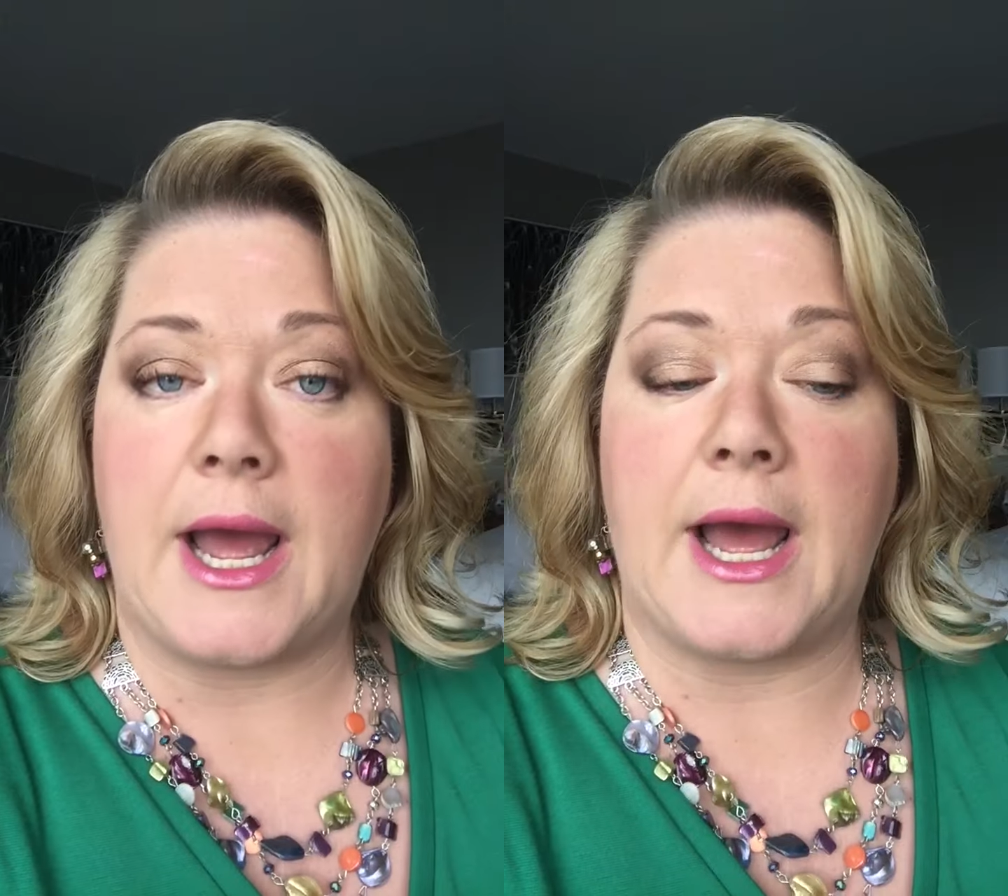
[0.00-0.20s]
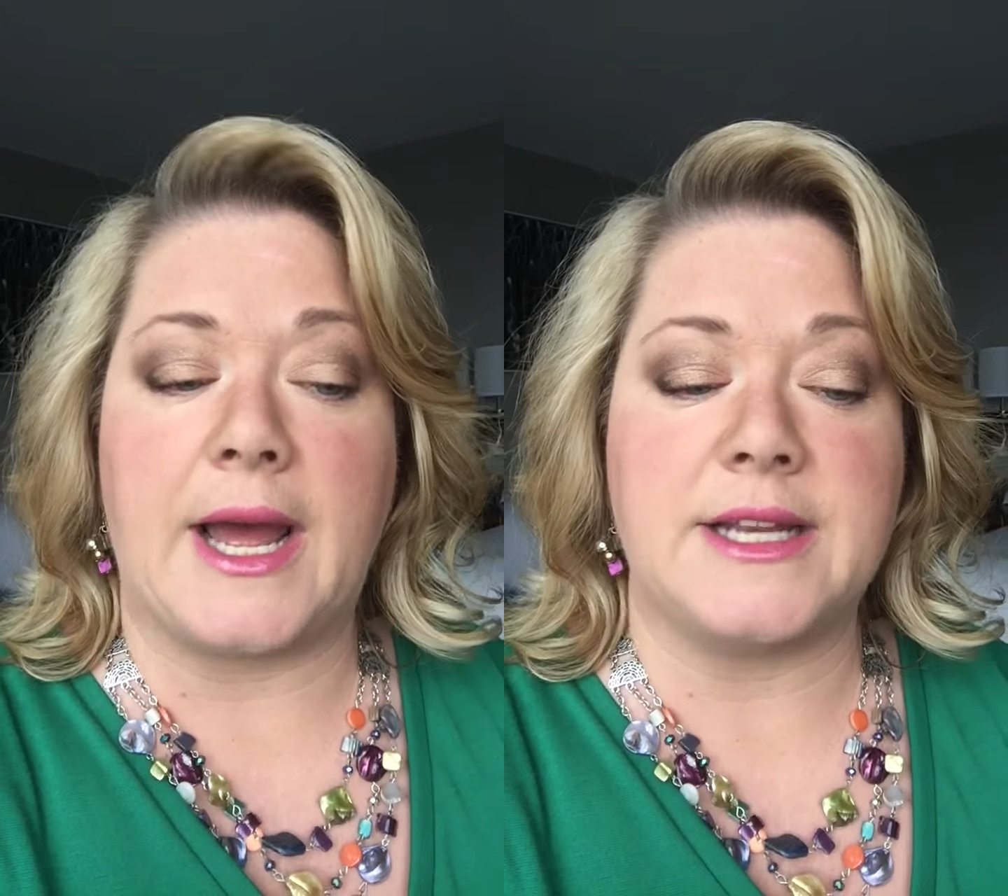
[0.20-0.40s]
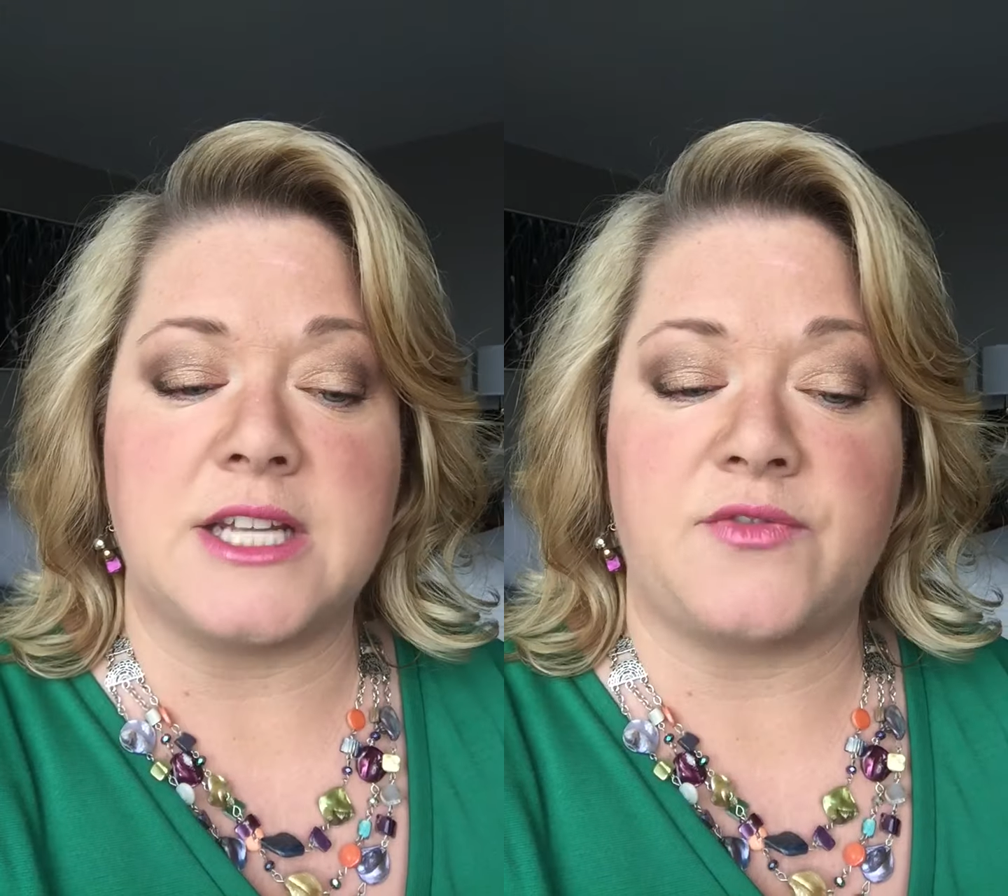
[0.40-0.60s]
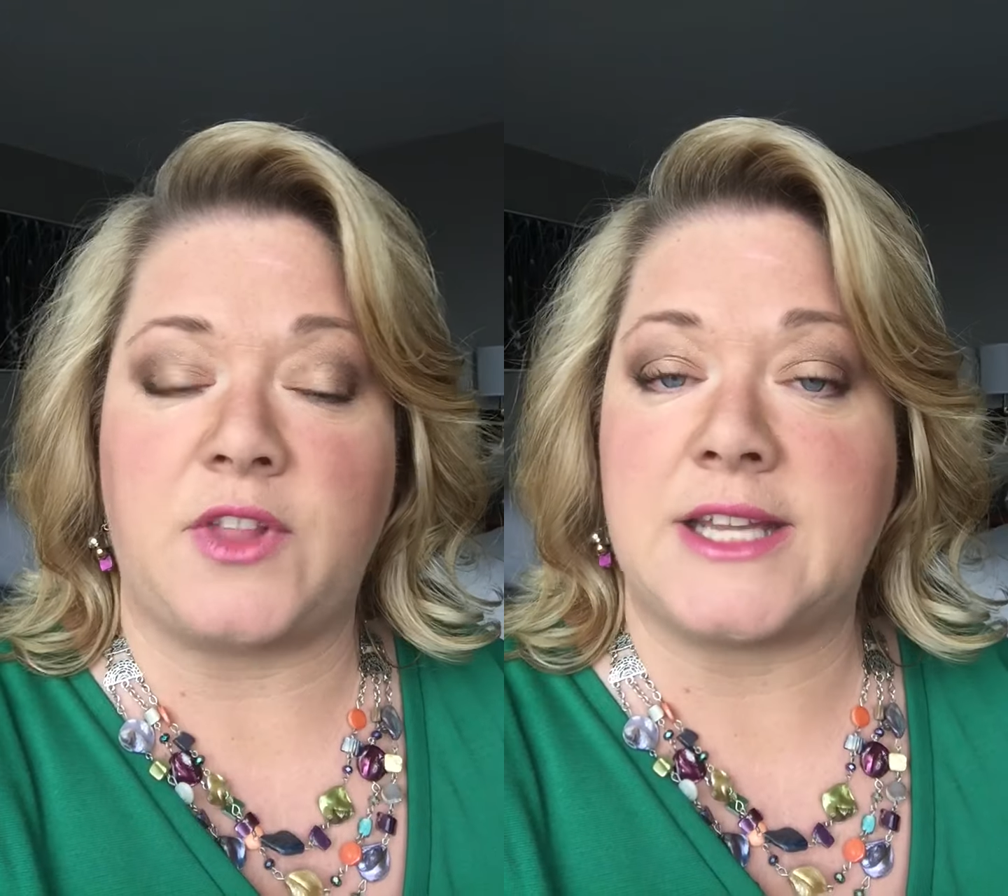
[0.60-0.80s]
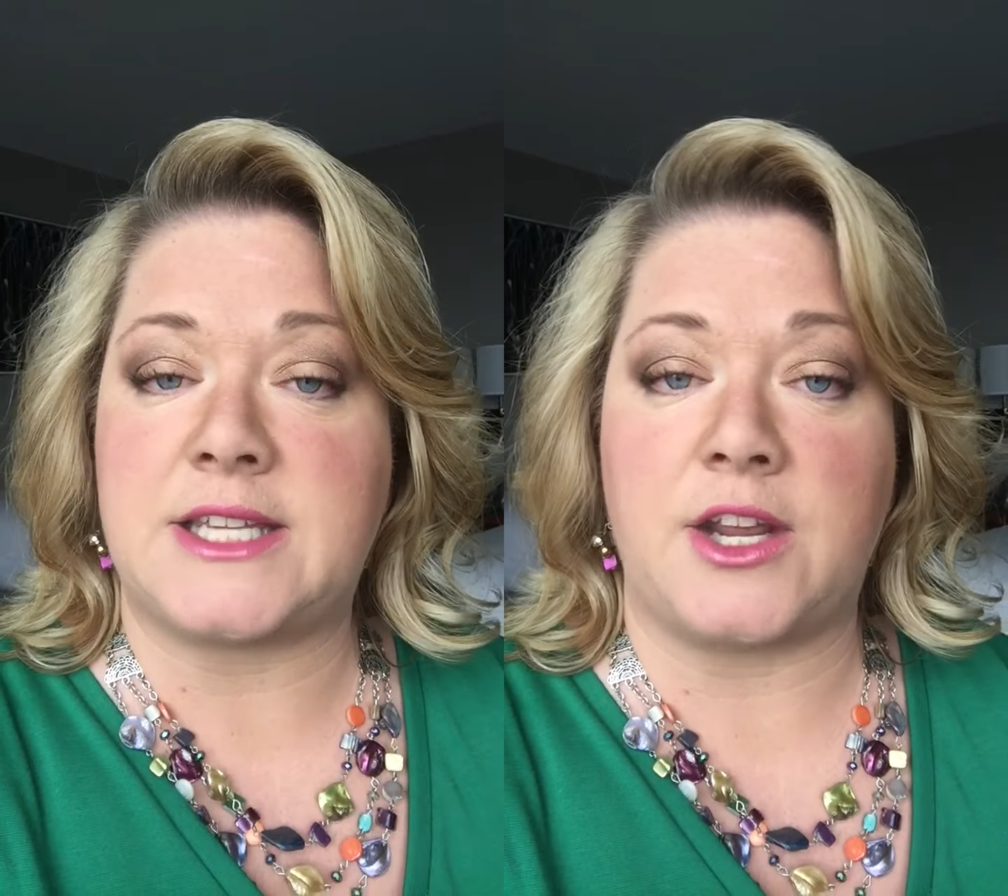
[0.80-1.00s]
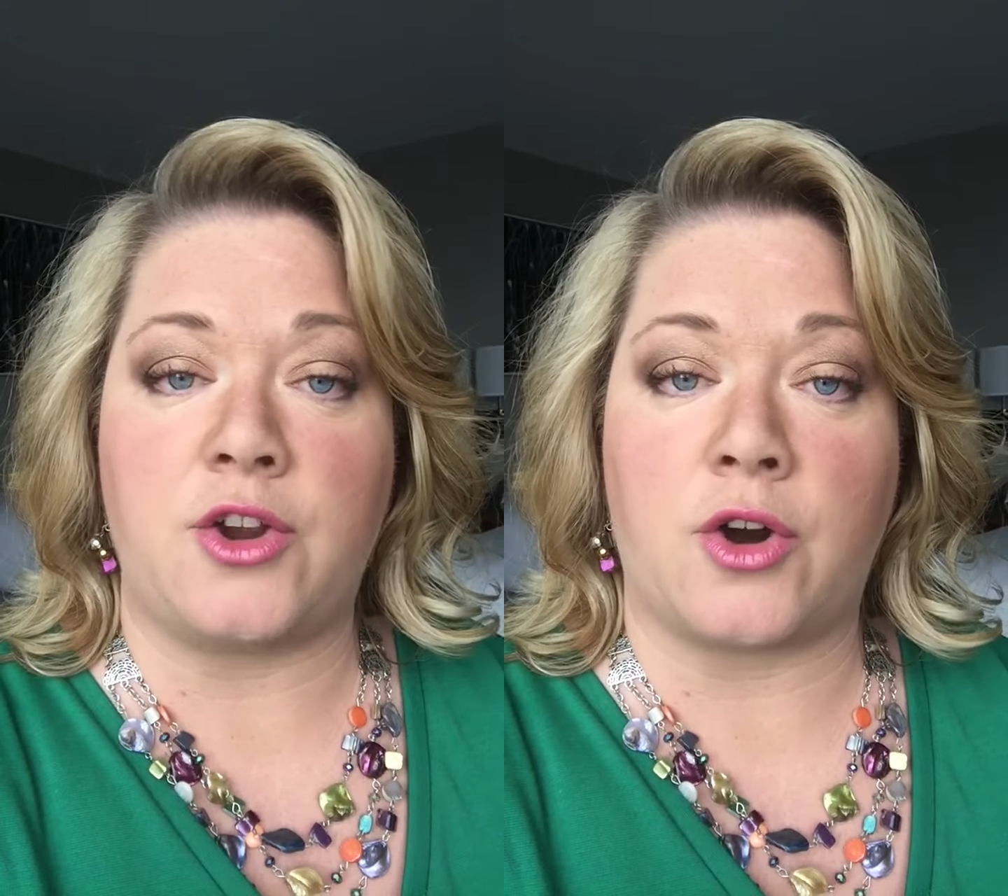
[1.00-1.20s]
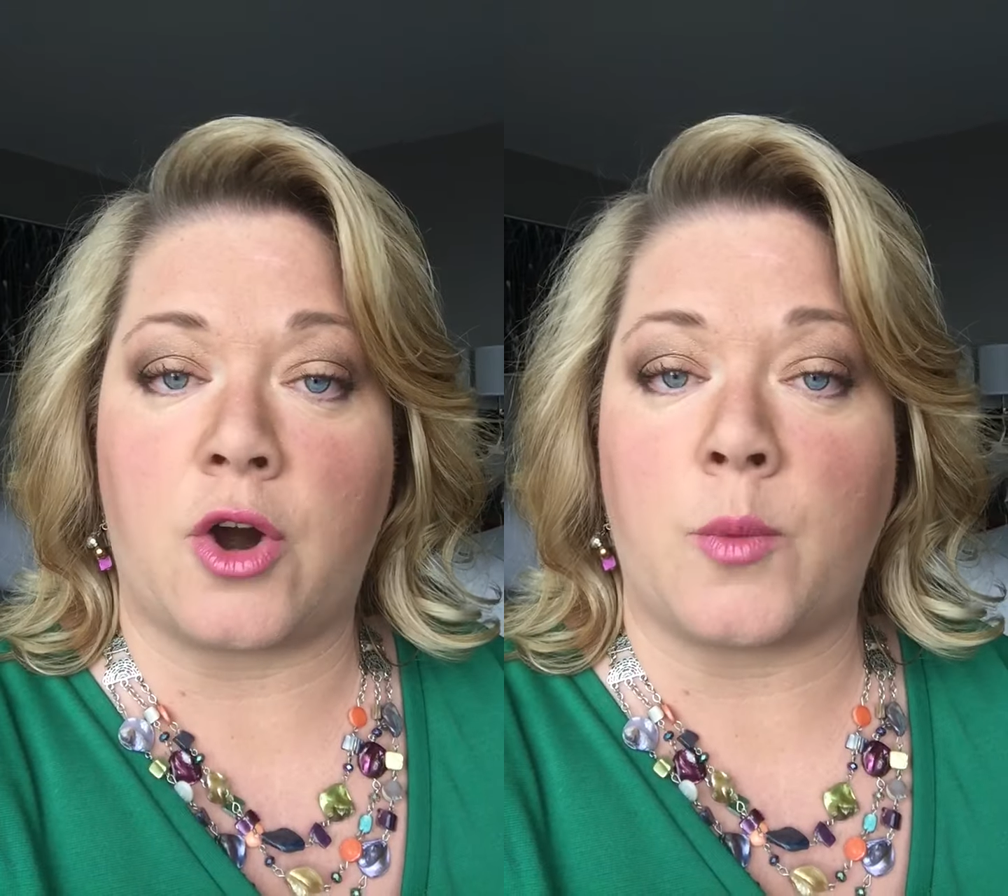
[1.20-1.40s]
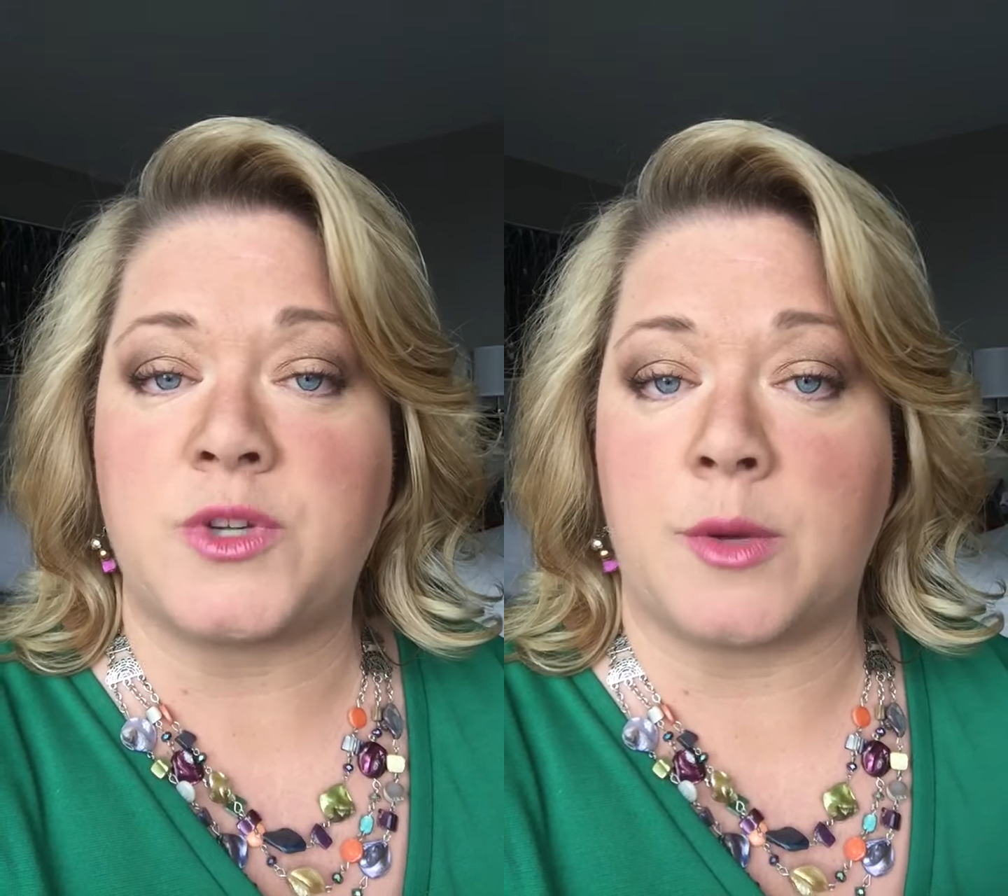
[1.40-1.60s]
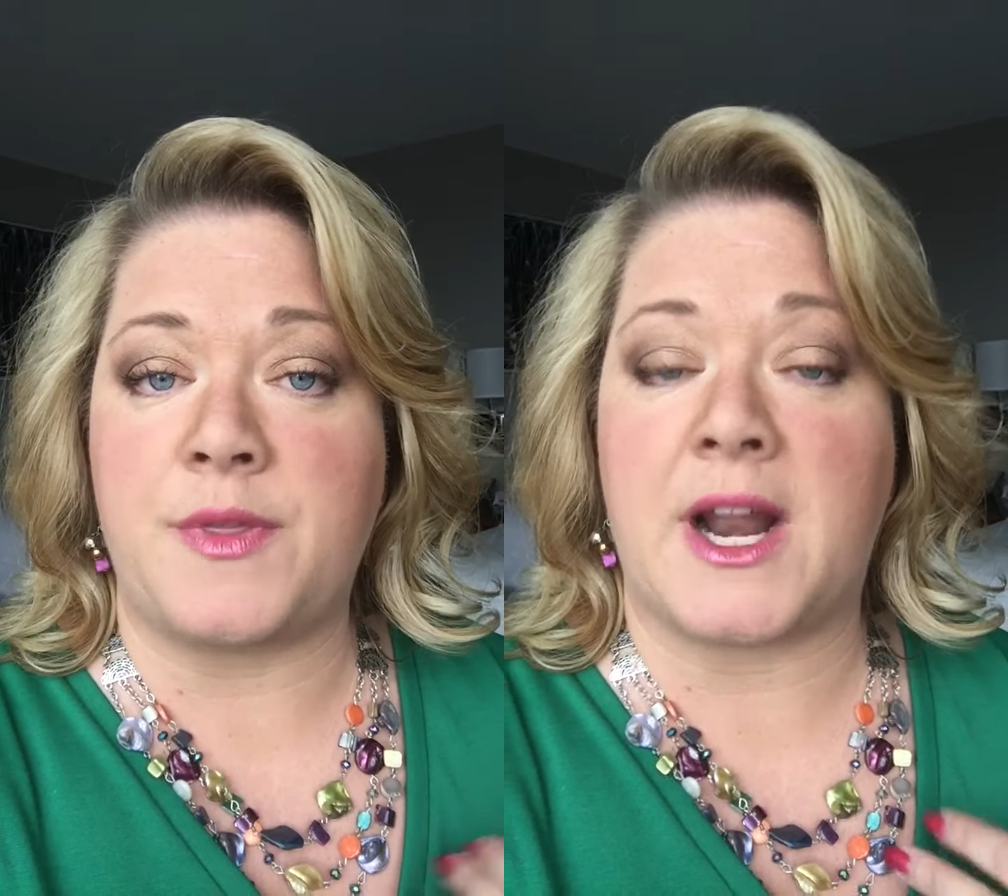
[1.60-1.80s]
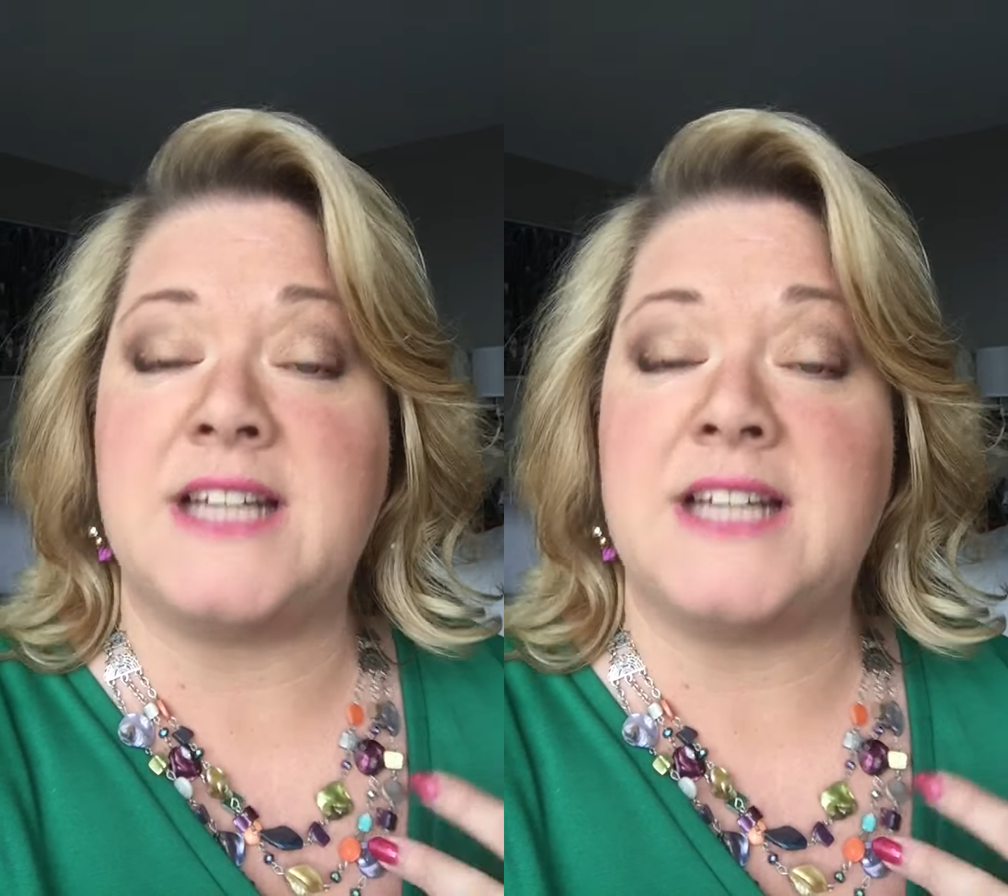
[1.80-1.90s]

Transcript: And if, let's say, you're someone that